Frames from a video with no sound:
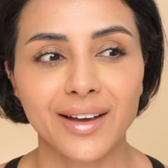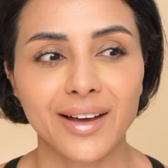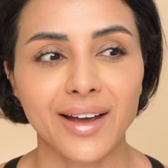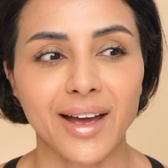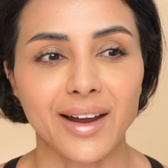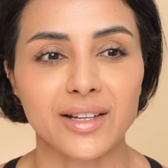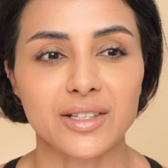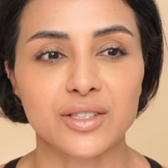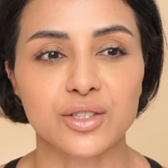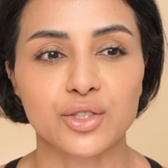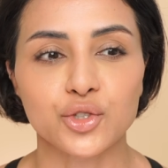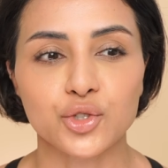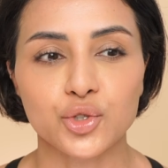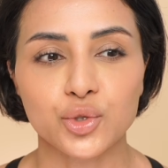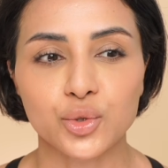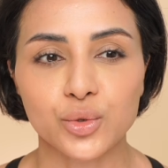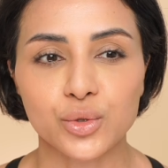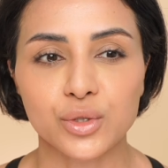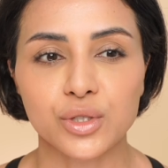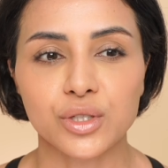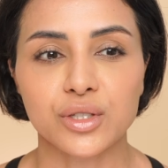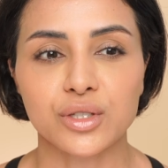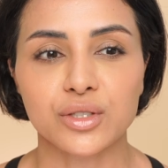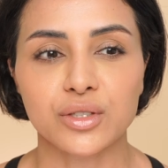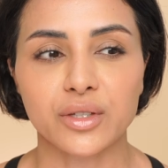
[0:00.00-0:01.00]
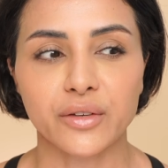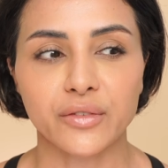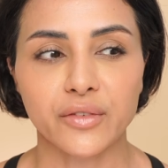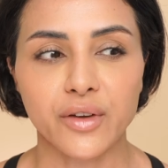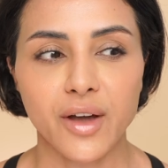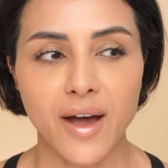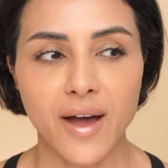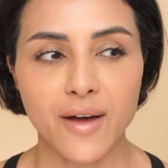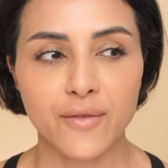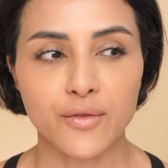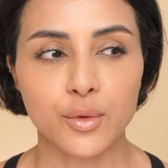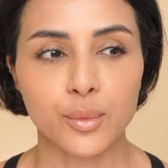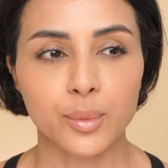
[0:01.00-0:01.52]
And it's the shortest I've
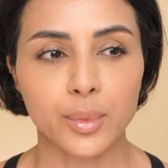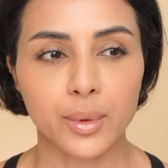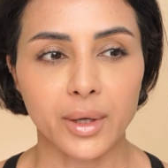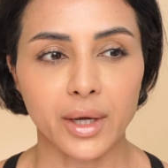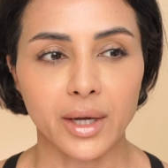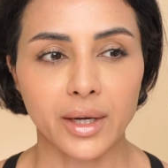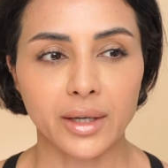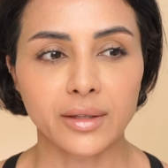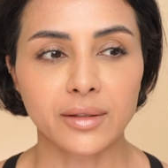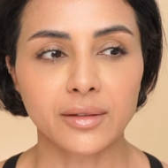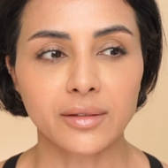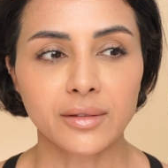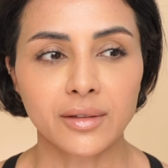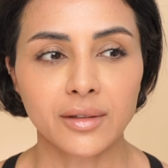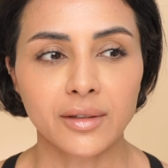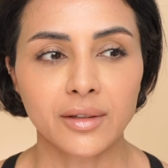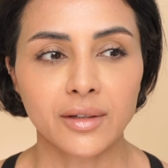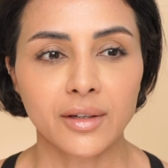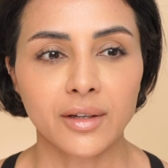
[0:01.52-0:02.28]
ever been,